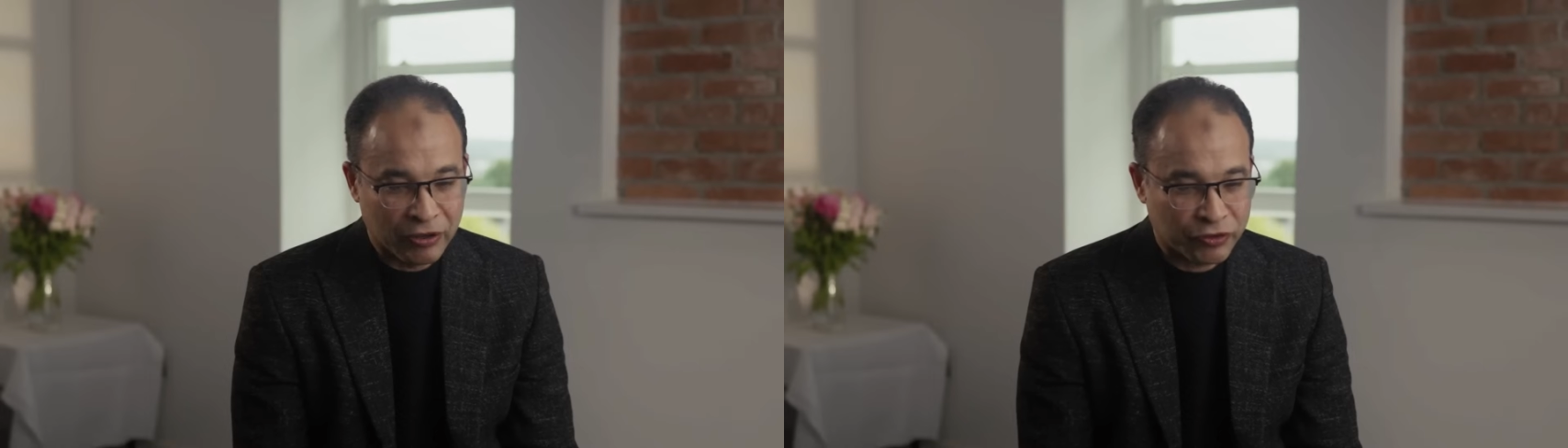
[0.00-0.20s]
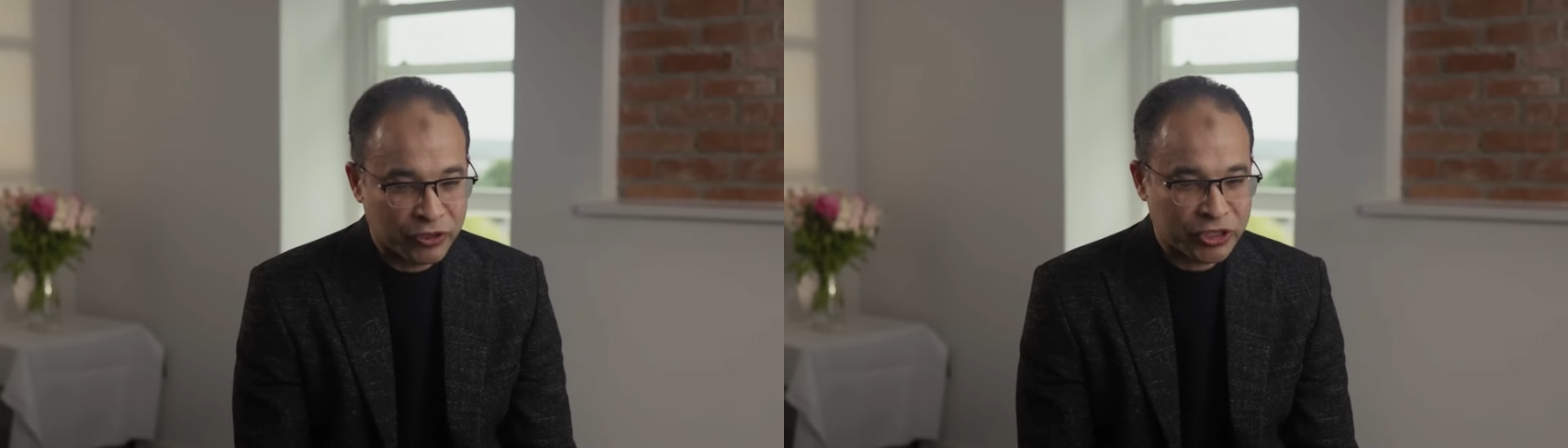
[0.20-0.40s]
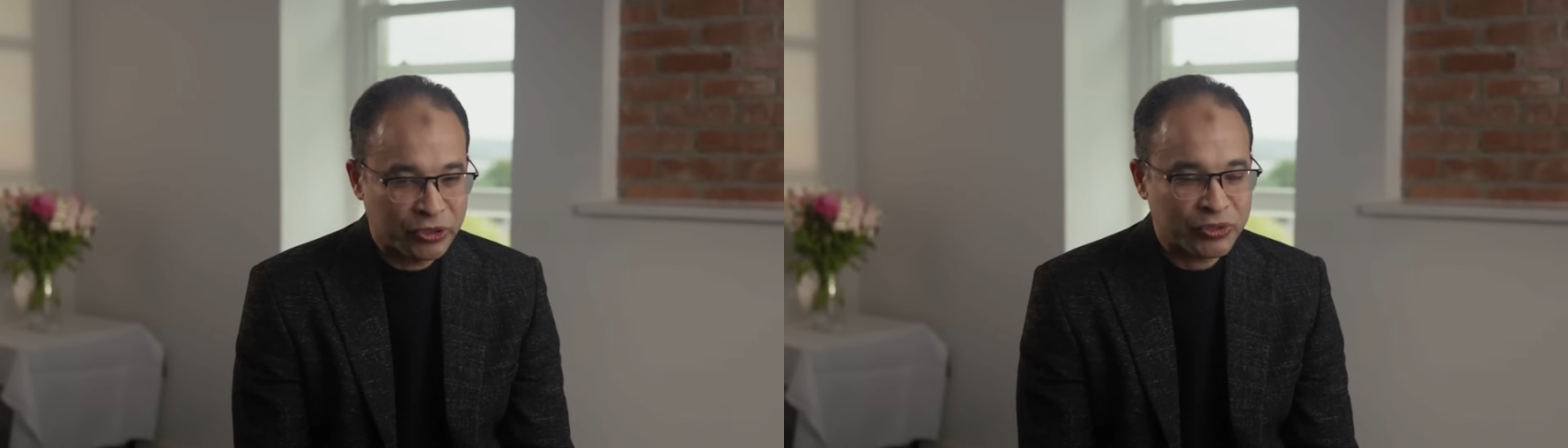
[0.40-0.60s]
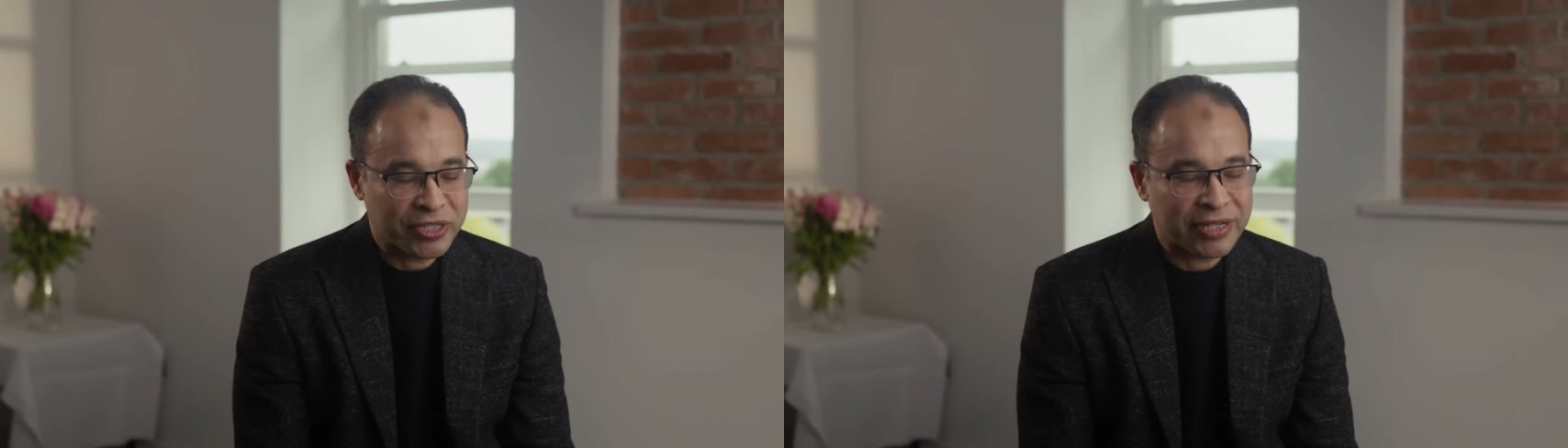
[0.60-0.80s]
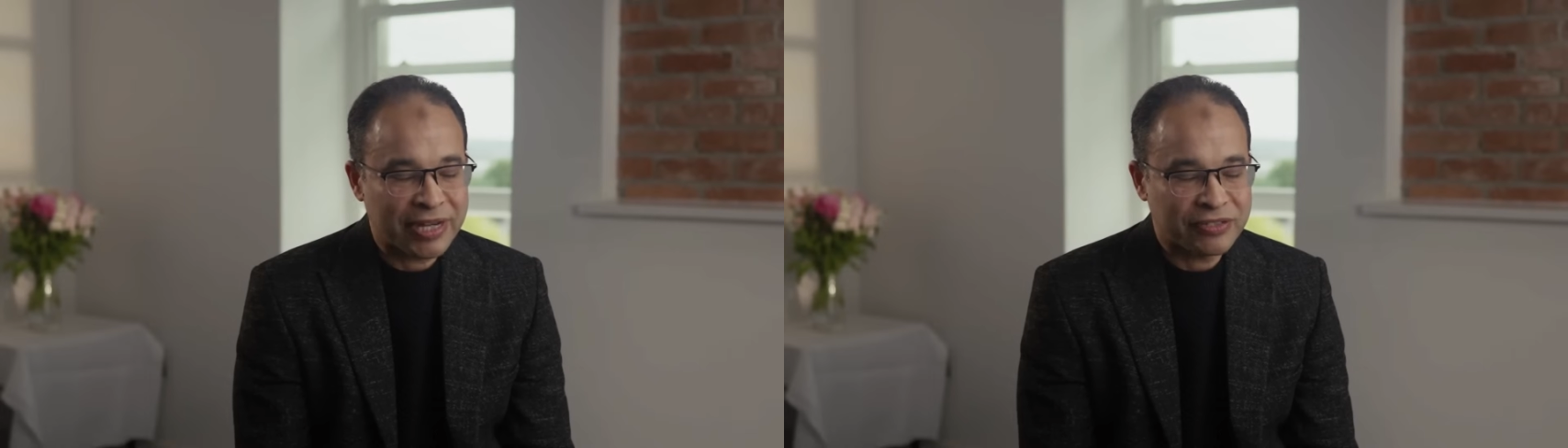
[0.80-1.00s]
Of course, you know,
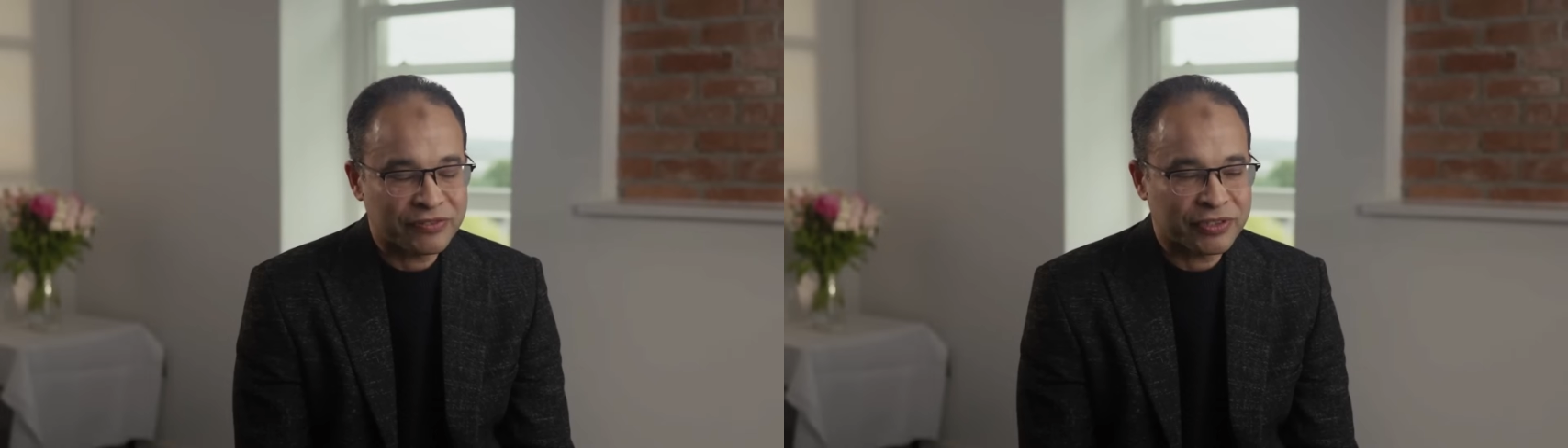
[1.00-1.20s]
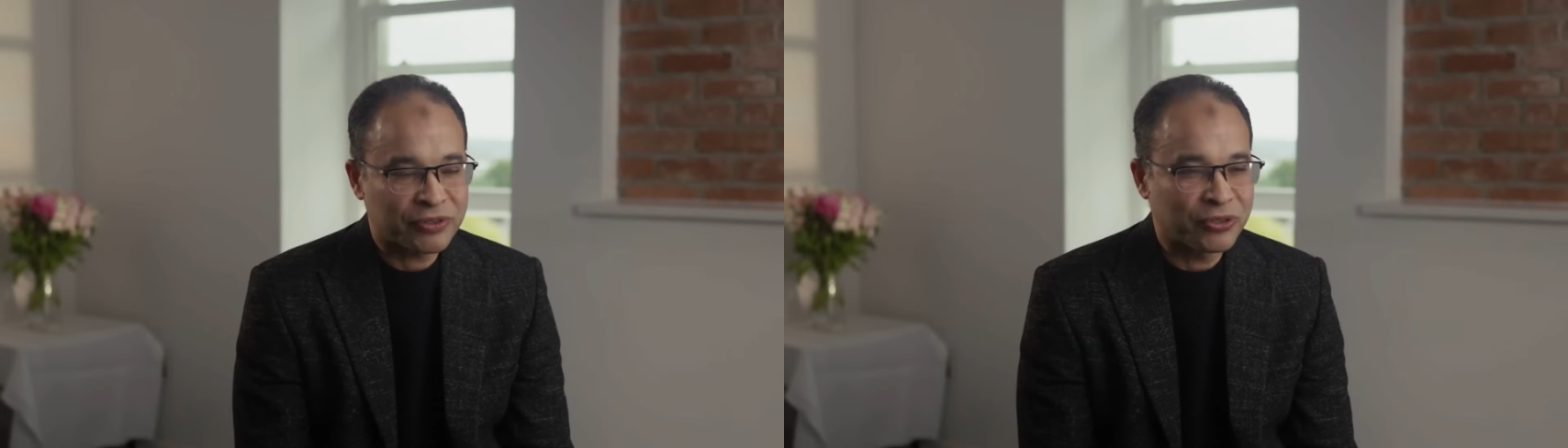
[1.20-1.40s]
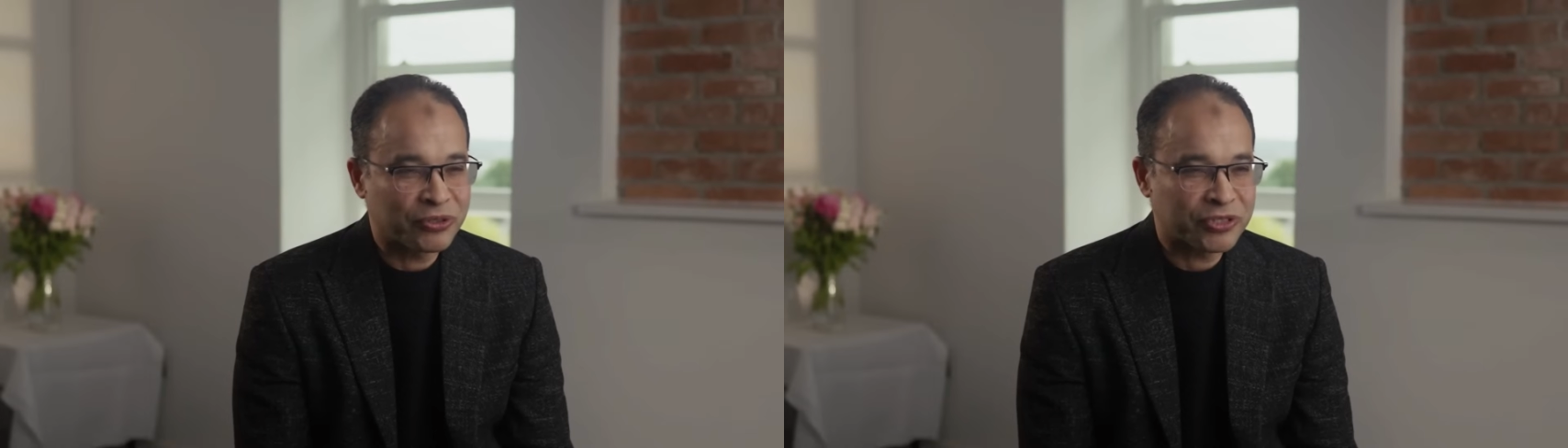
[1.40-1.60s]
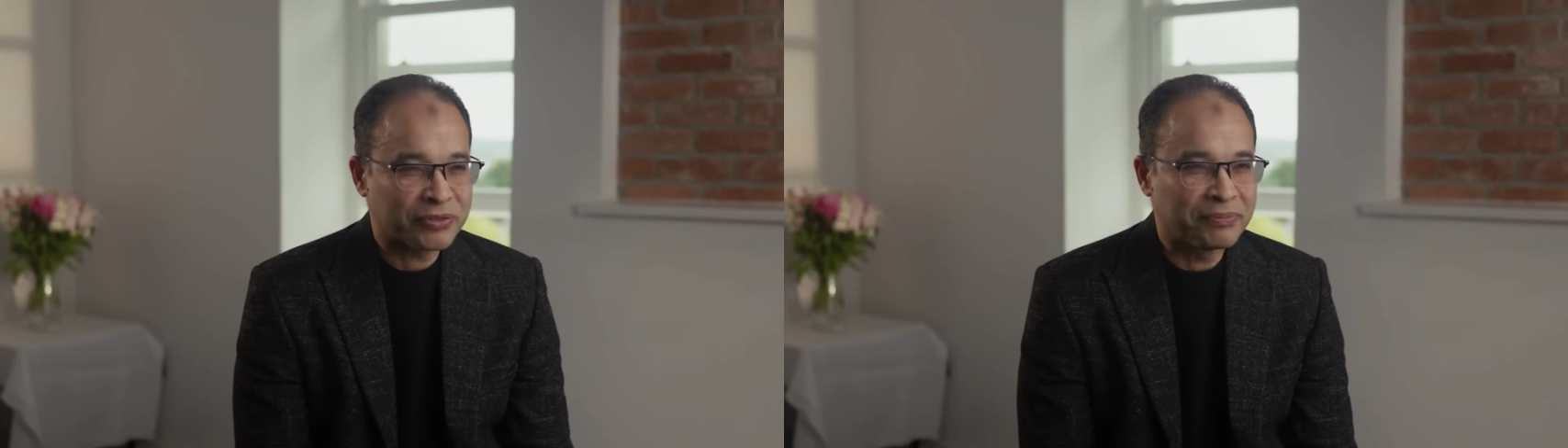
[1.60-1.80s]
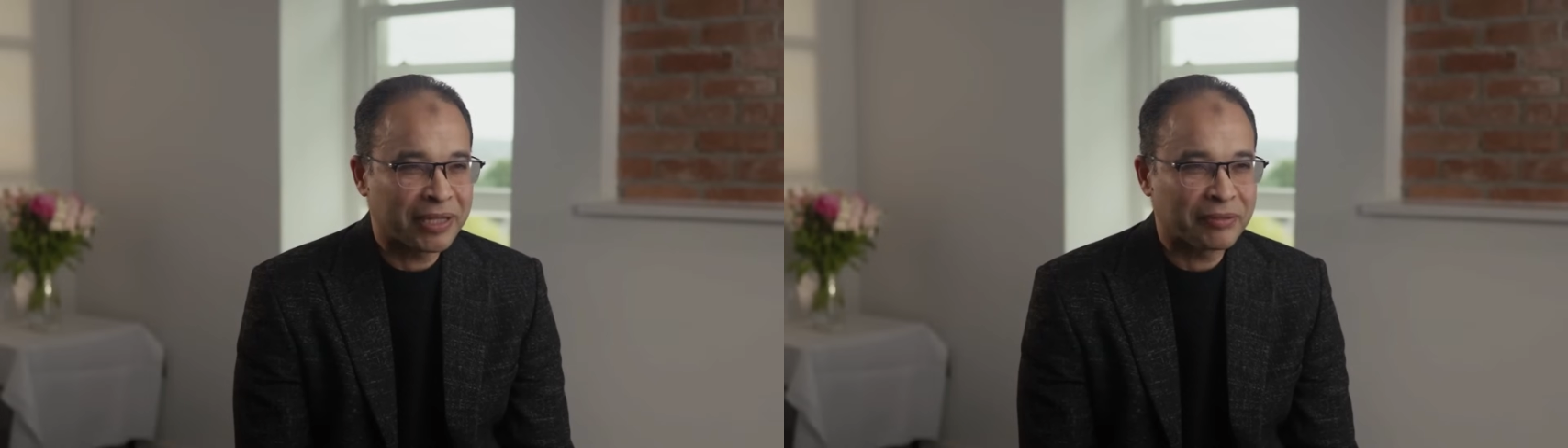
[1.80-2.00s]
the size of the
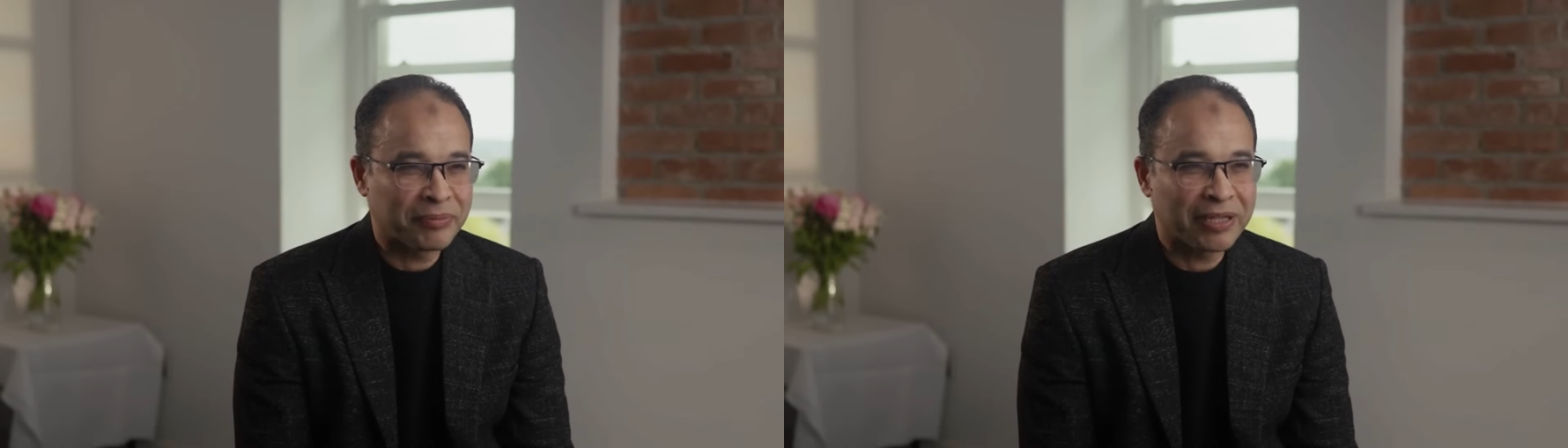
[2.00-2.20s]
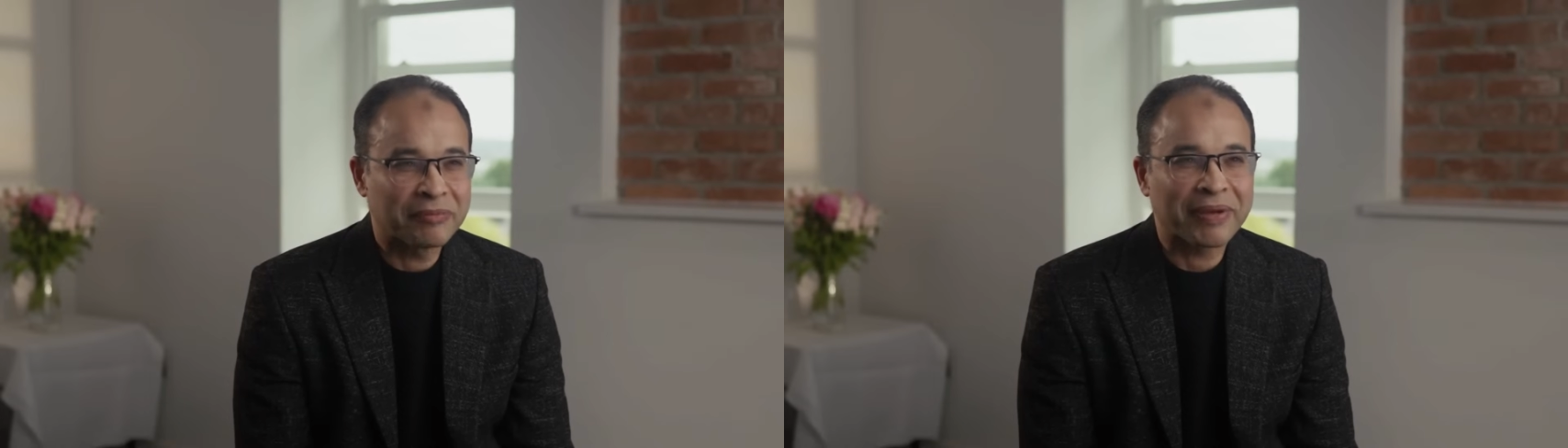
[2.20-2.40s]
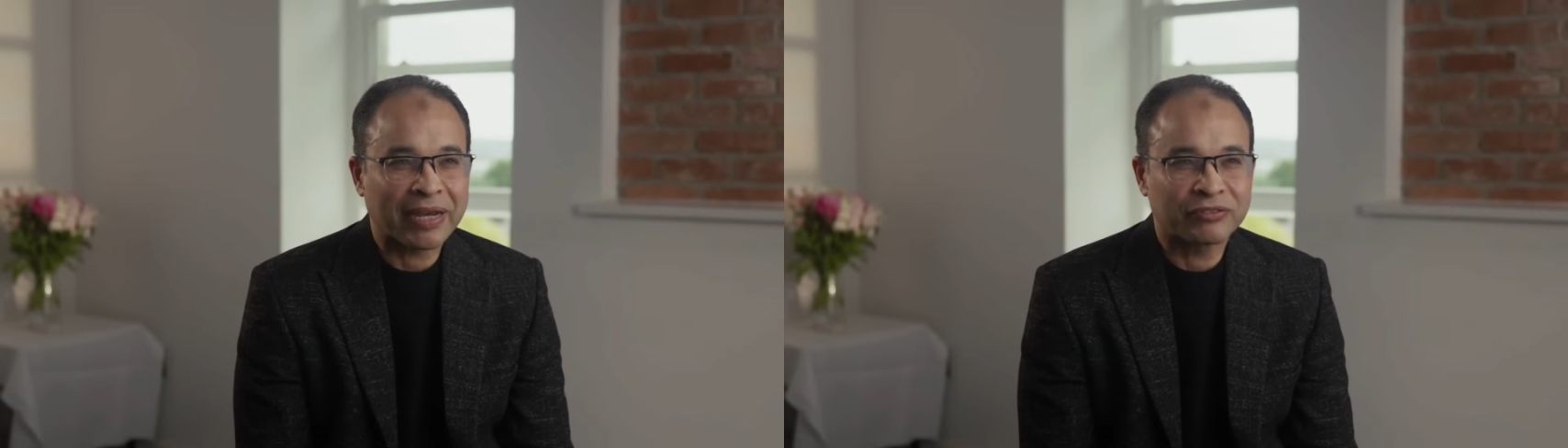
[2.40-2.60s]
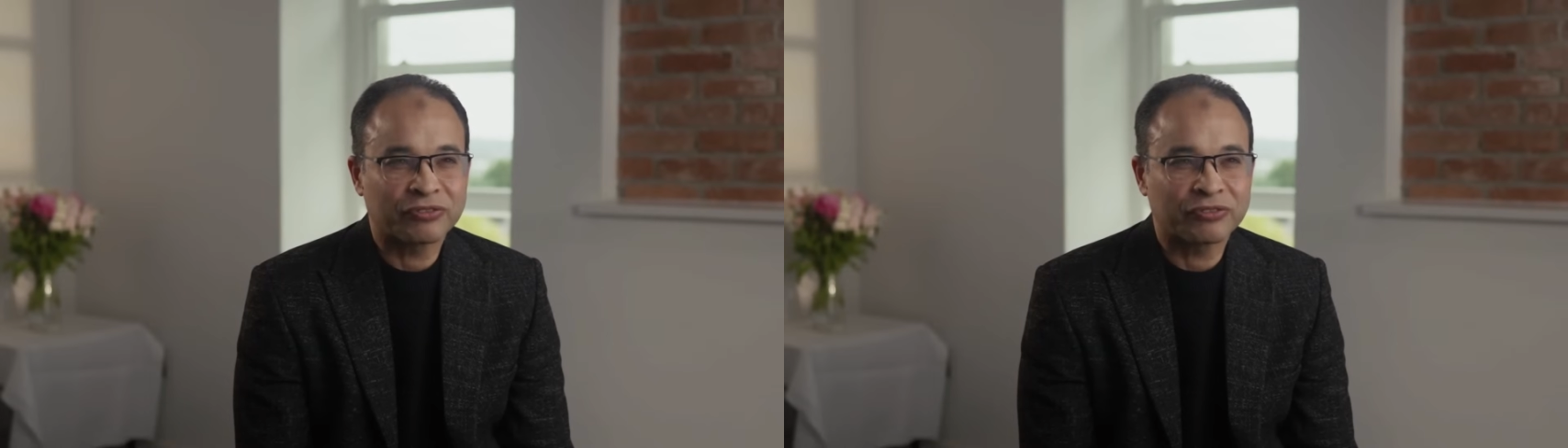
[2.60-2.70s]
course make a big impact